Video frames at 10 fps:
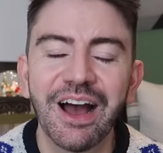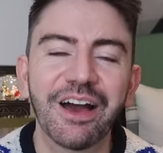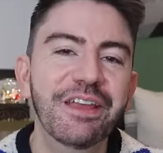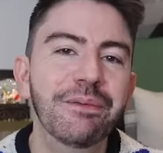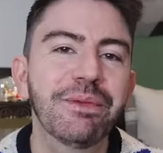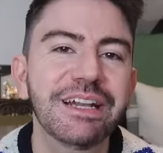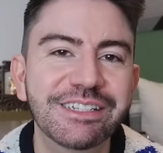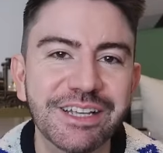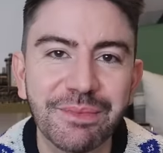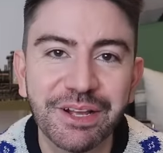I think
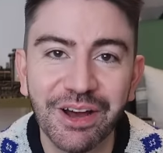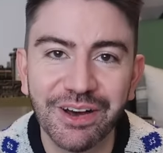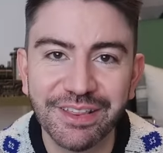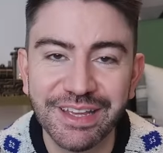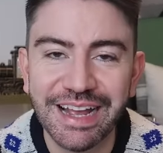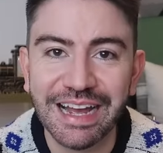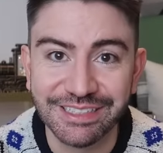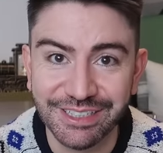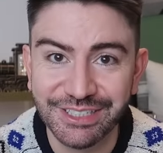Melissa McCarthy as the